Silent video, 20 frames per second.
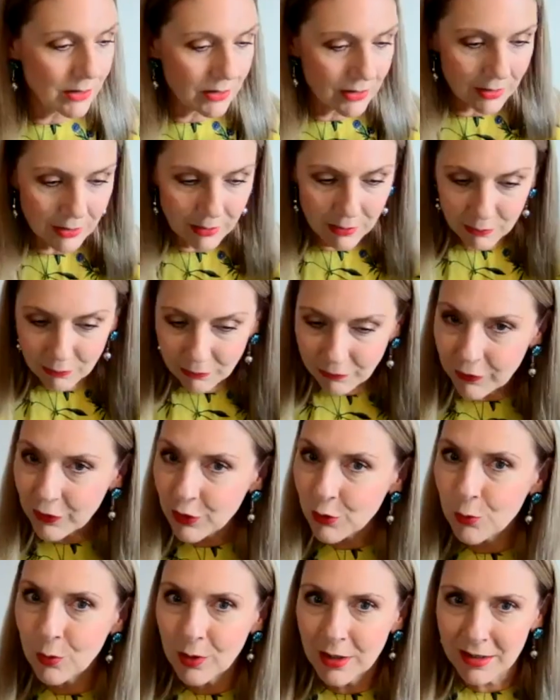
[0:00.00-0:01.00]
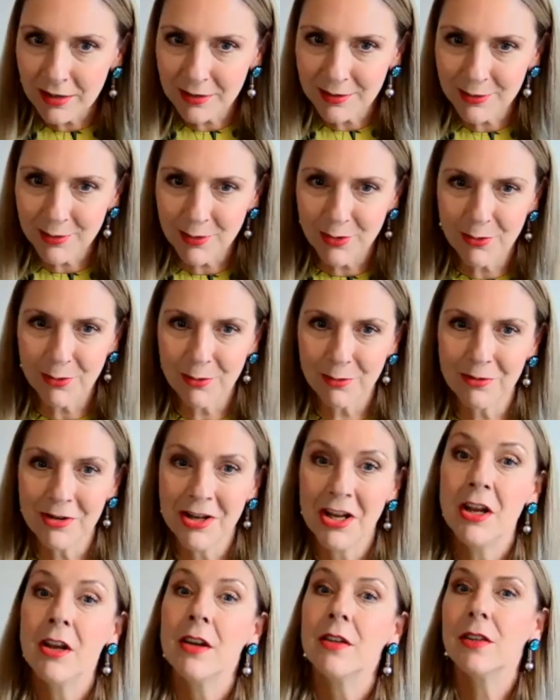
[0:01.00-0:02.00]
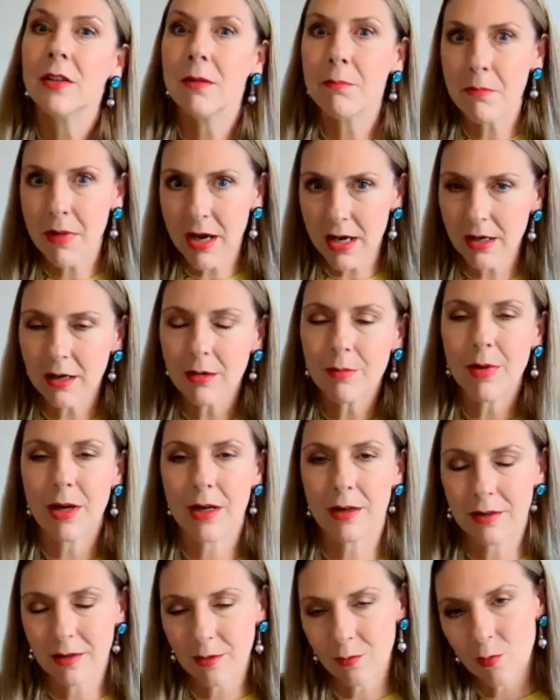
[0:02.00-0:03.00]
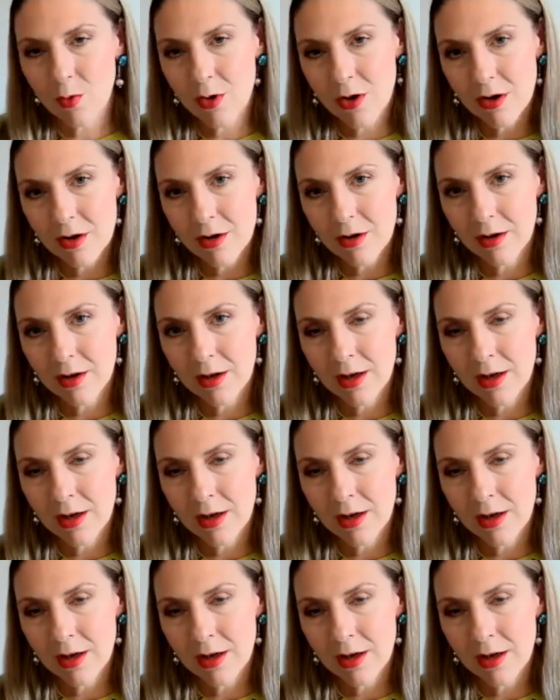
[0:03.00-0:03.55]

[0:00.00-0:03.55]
to fuel our soul, to make amazing work.